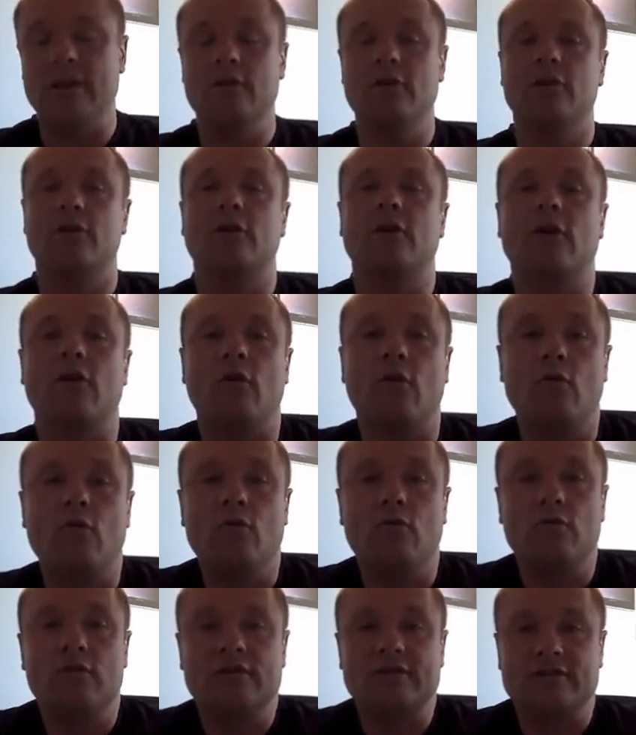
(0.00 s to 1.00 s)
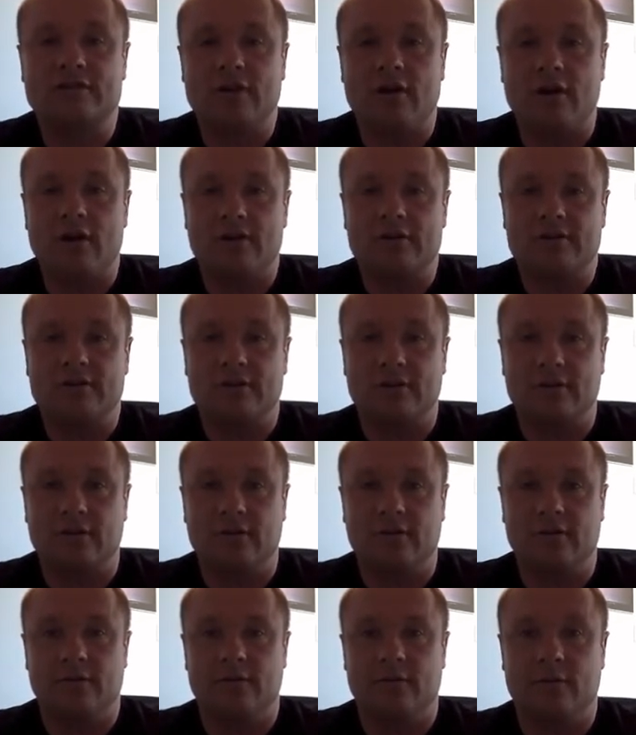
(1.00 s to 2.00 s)
look at all the stars
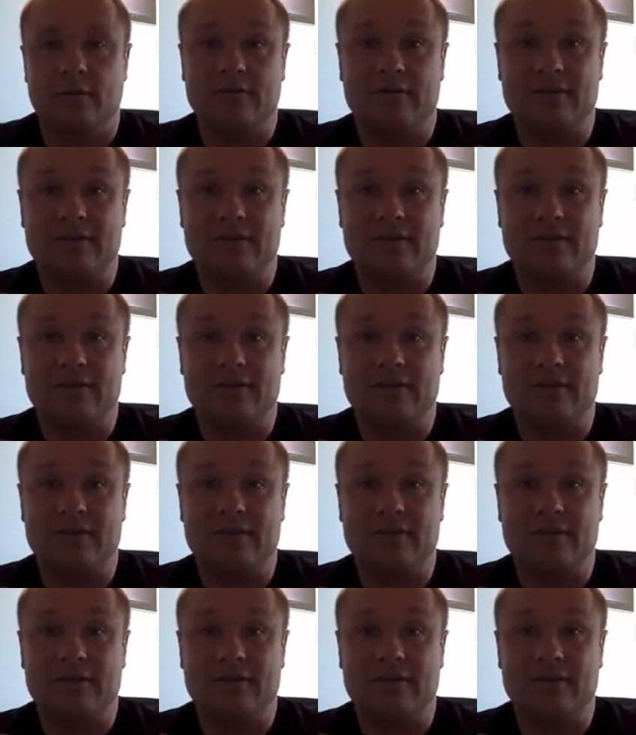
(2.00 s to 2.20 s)
that we've